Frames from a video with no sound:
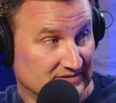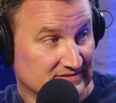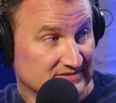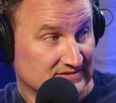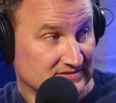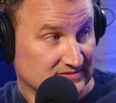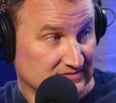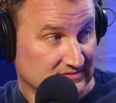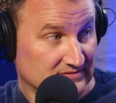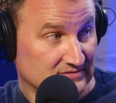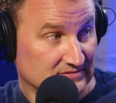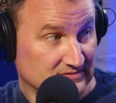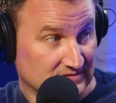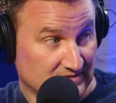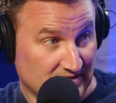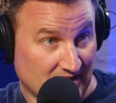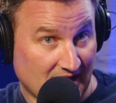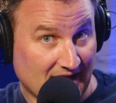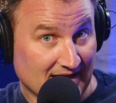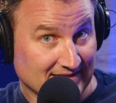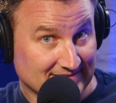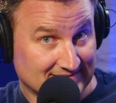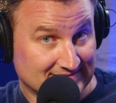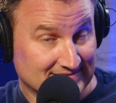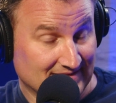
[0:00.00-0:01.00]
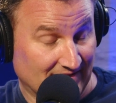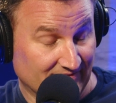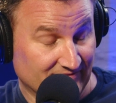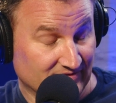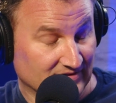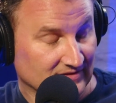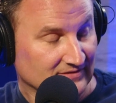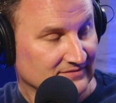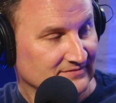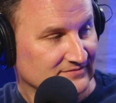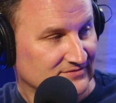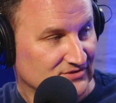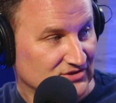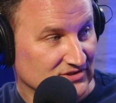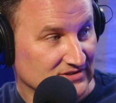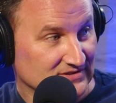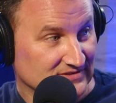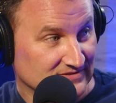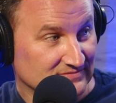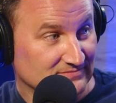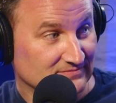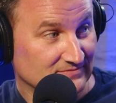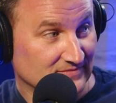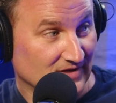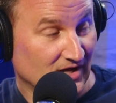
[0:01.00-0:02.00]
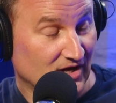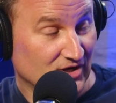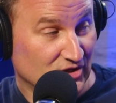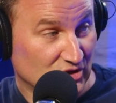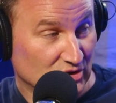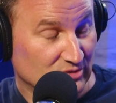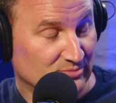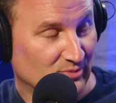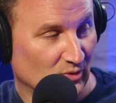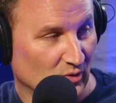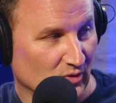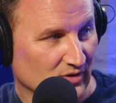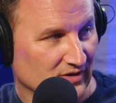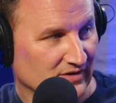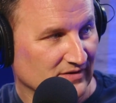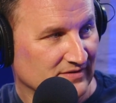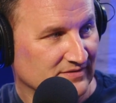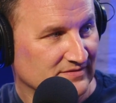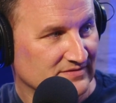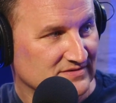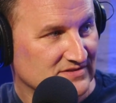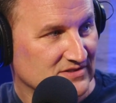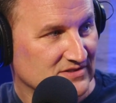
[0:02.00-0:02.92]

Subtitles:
is not 7. She's a newborn.